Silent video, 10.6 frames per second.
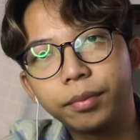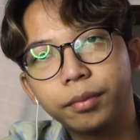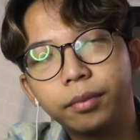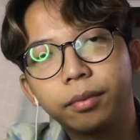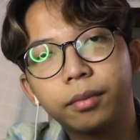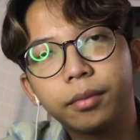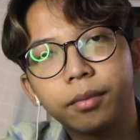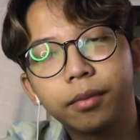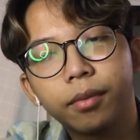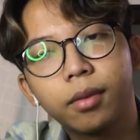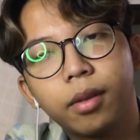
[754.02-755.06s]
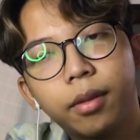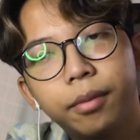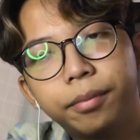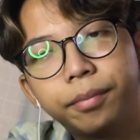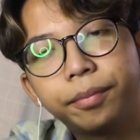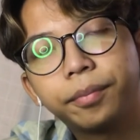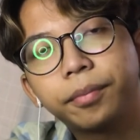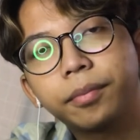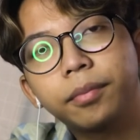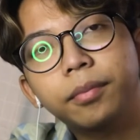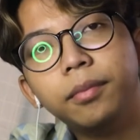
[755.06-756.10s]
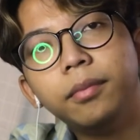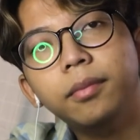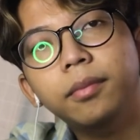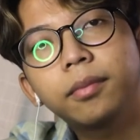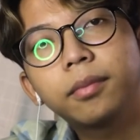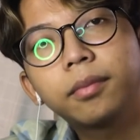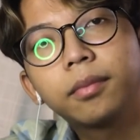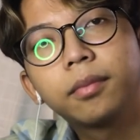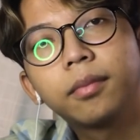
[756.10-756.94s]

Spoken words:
(silence)